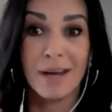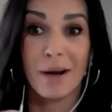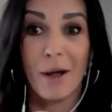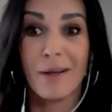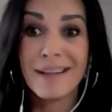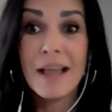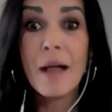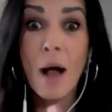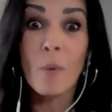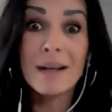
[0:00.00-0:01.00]

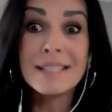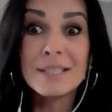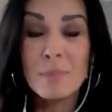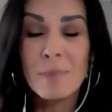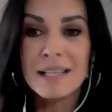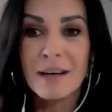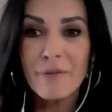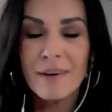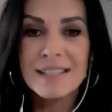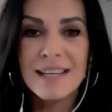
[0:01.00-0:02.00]
it to be
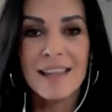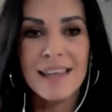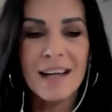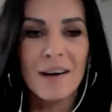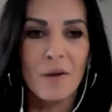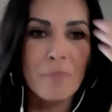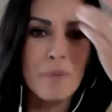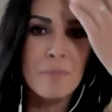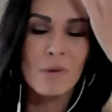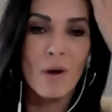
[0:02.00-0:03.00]
different. And I think a lot of
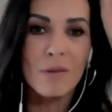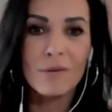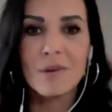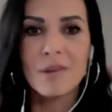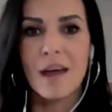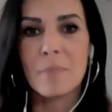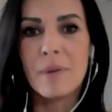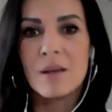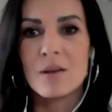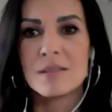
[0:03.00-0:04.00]
people go through that,
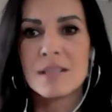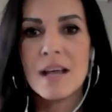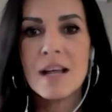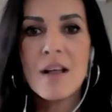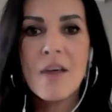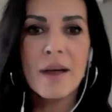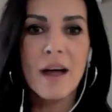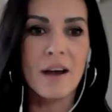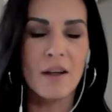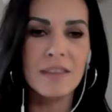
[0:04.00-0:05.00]
because
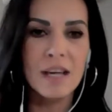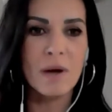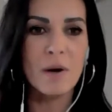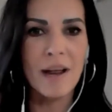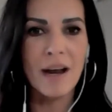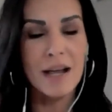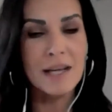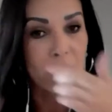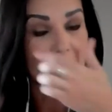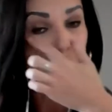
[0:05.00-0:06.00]
I don't think we
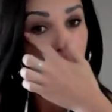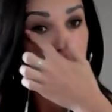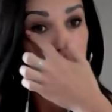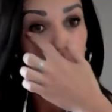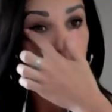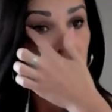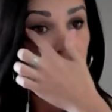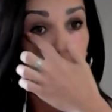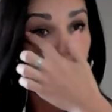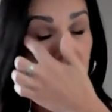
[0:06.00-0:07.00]
realize when our mothers taught us
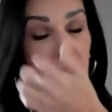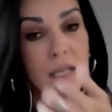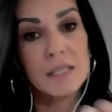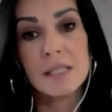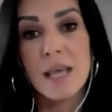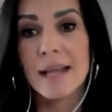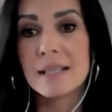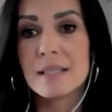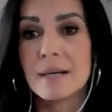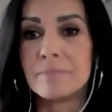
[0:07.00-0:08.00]
when we were kids that
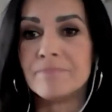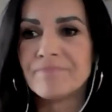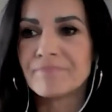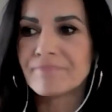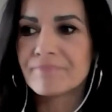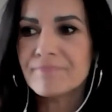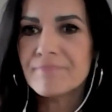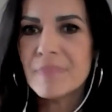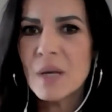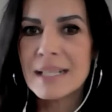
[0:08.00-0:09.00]

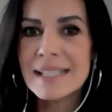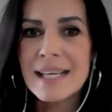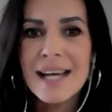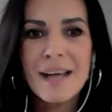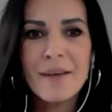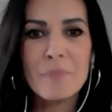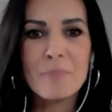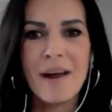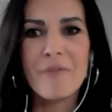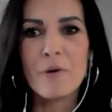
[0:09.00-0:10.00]
if you
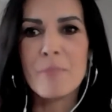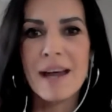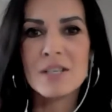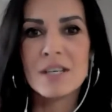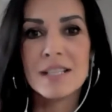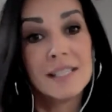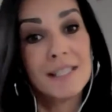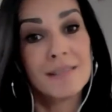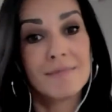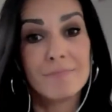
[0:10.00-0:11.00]
pray for
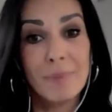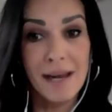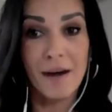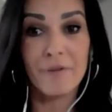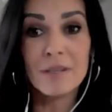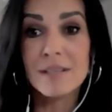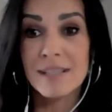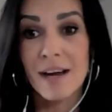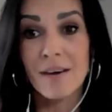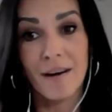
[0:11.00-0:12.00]
patience, be careful, because
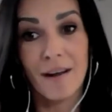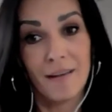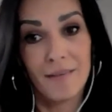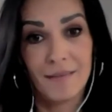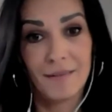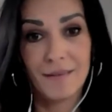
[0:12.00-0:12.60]
now you're going to